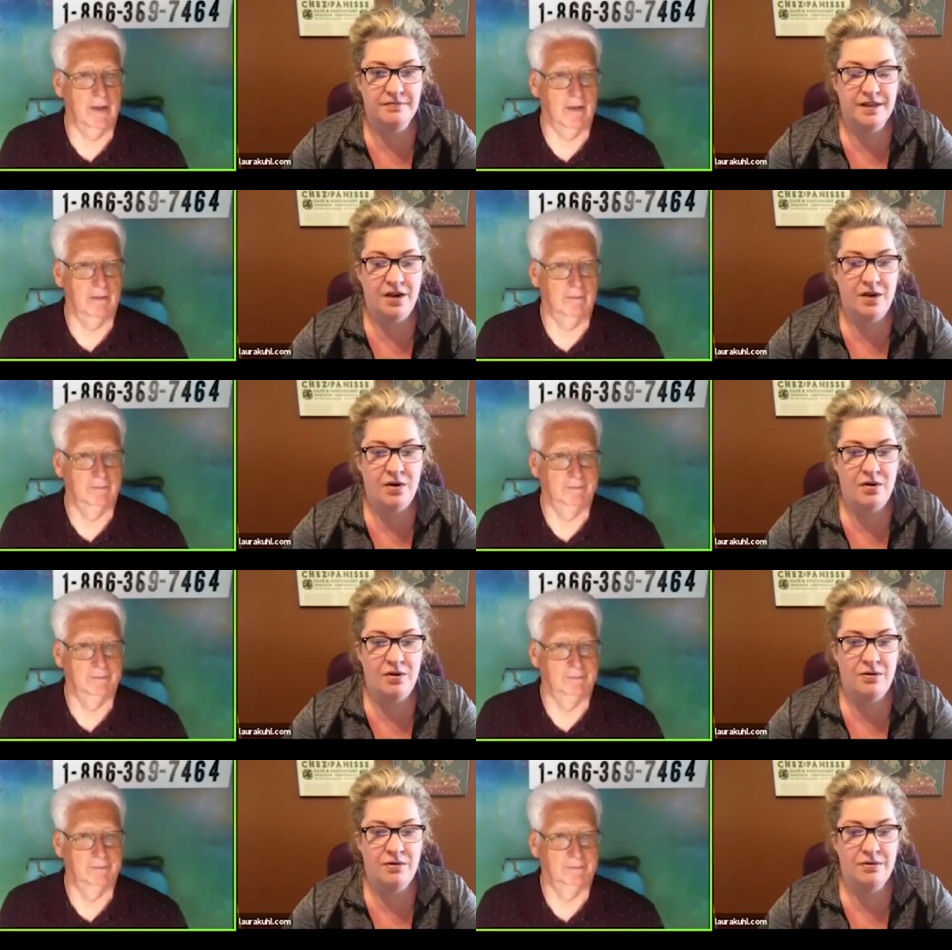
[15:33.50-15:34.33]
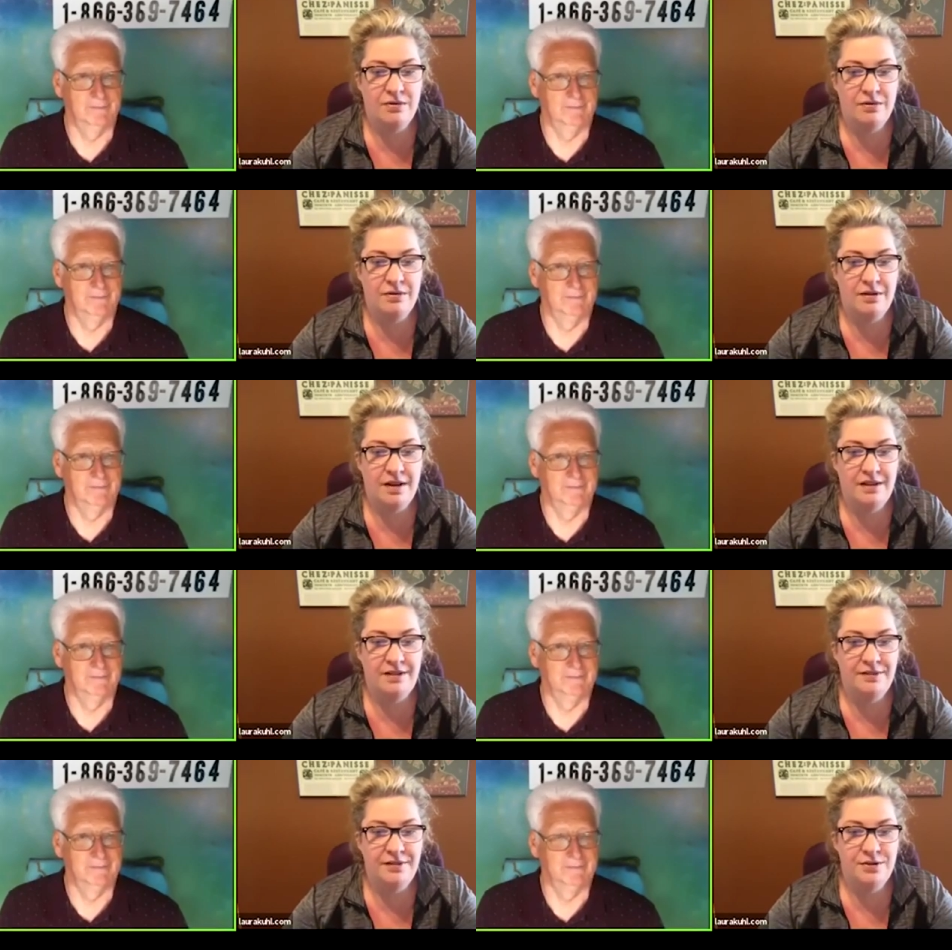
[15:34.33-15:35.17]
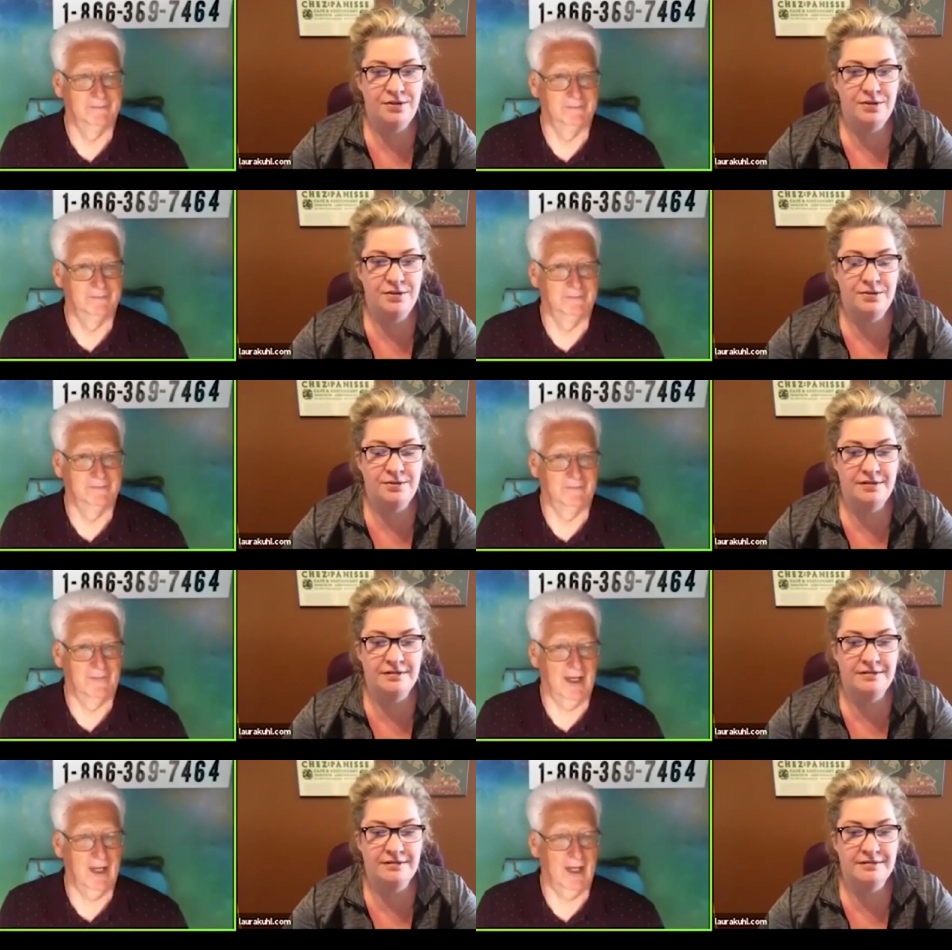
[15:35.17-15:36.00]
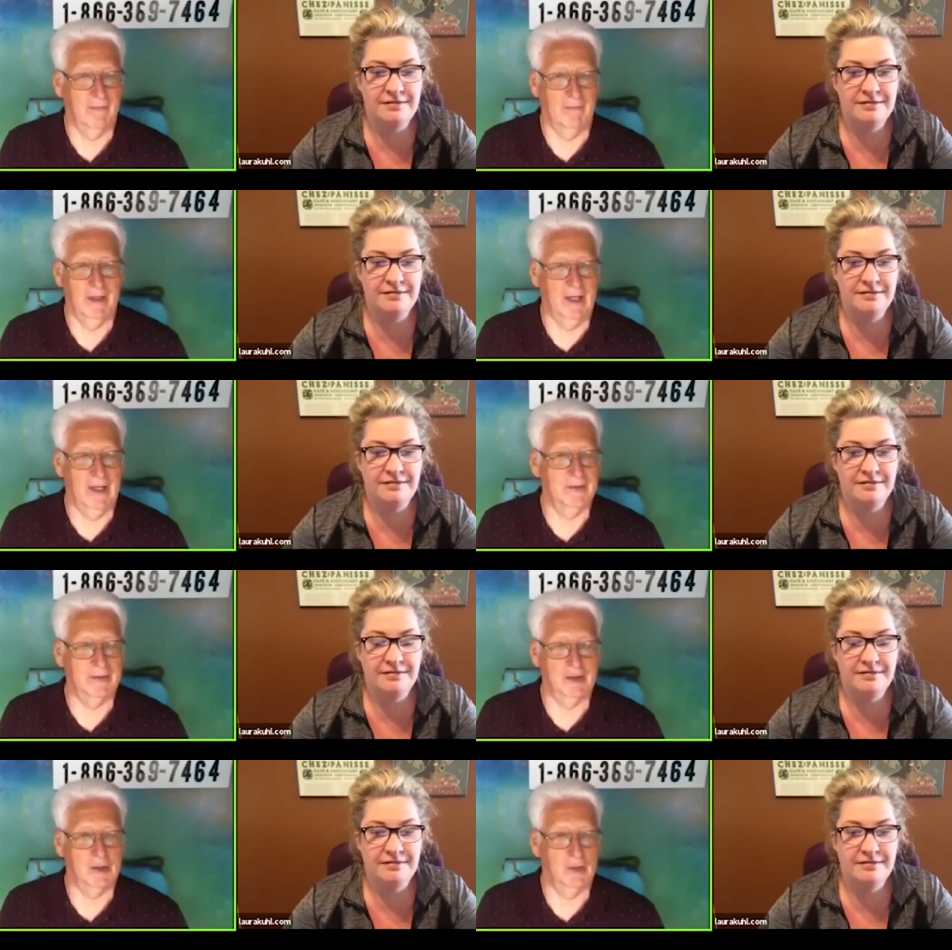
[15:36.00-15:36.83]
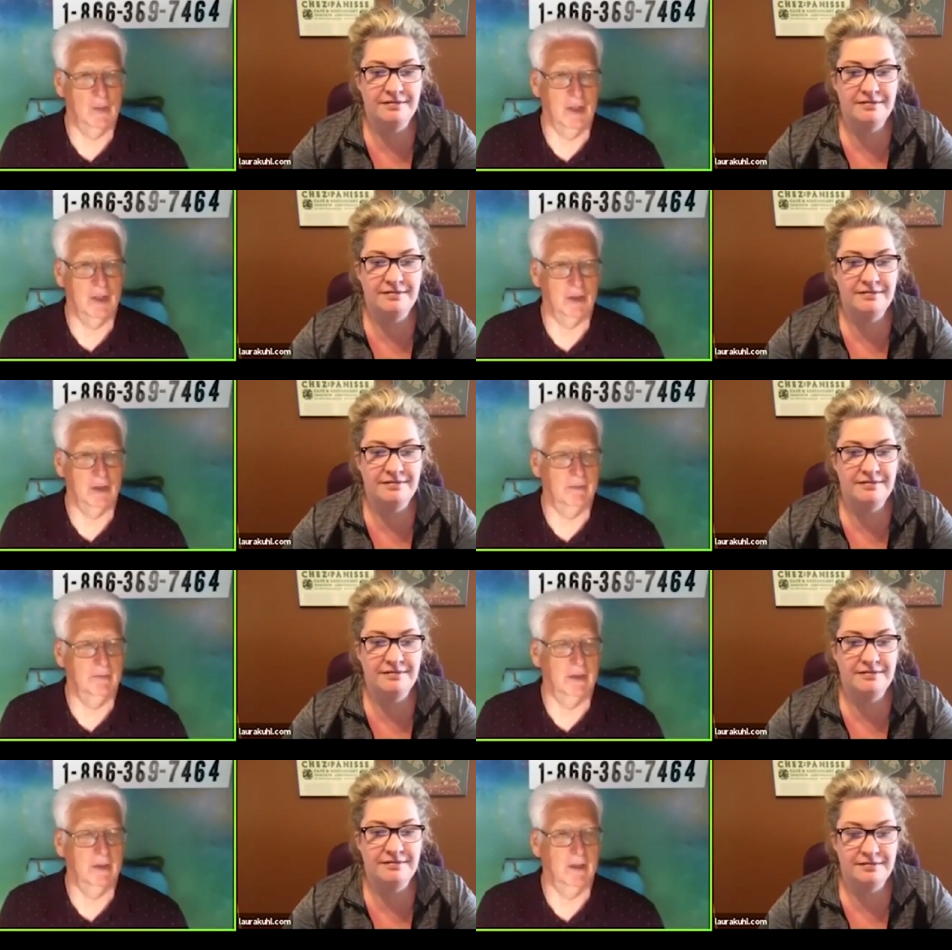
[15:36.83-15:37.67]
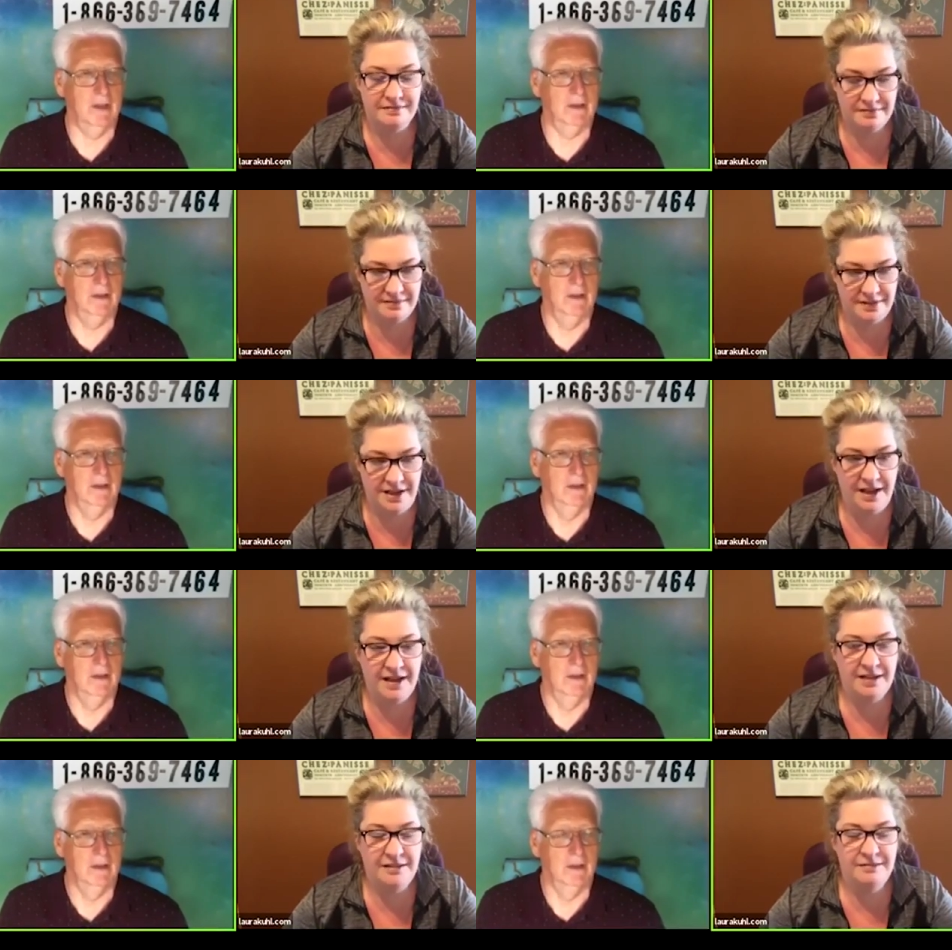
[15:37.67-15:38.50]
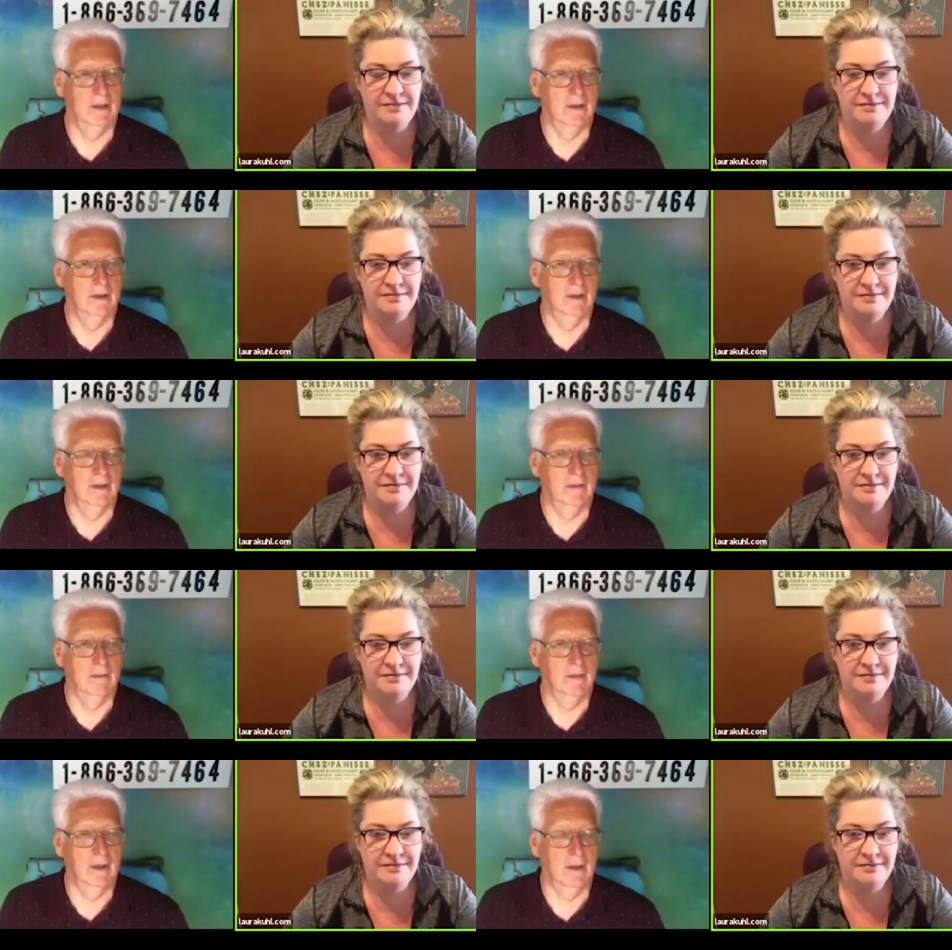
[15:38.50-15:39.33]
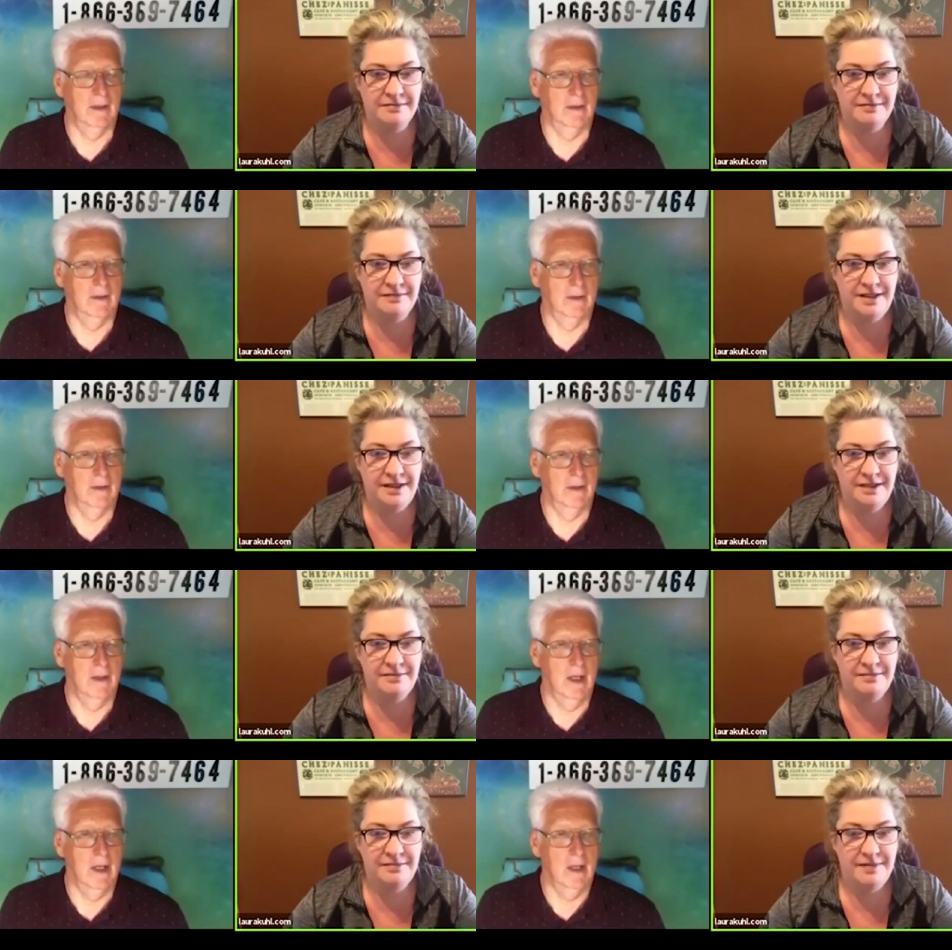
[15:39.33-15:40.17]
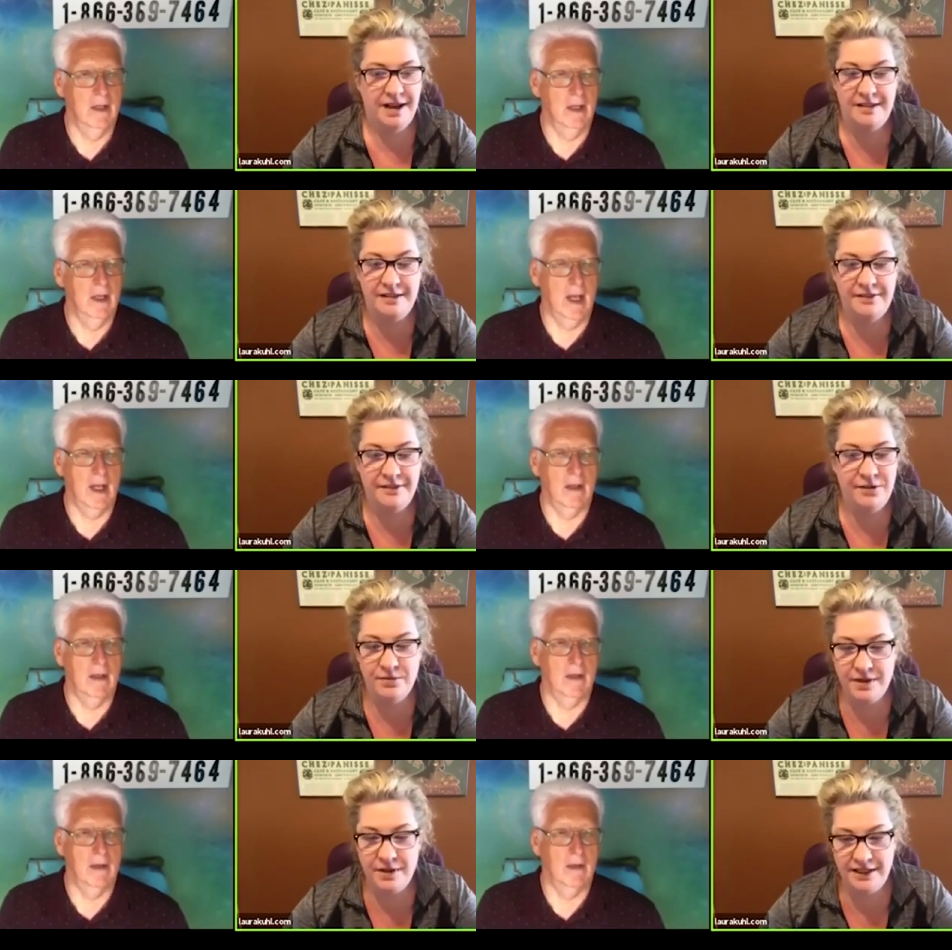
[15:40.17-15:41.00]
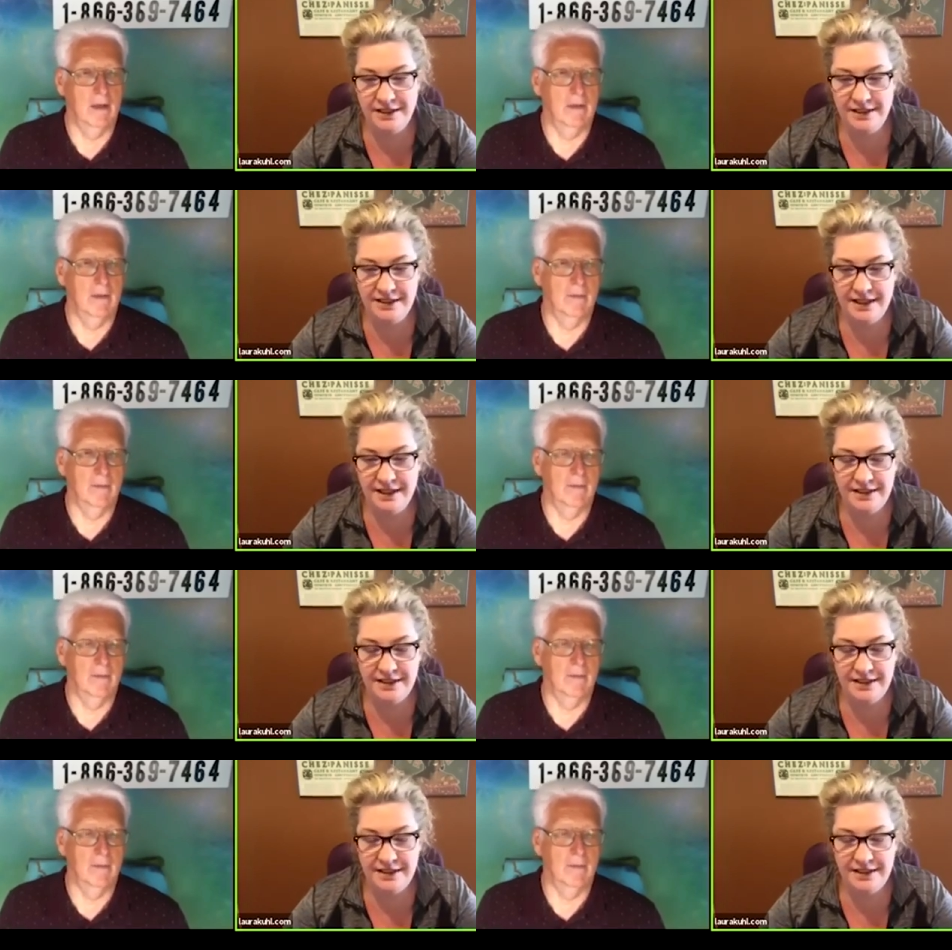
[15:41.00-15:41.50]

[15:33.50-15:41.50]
Speaker 1: there.
Speaker 2: Oh, I love you too.
Speaker 1: Yeah, and that's just the way it should be, right?
Speaker 2: Yeah.
Speaker 1: Yeah.
Speaker 2: Yep. I love everyone on the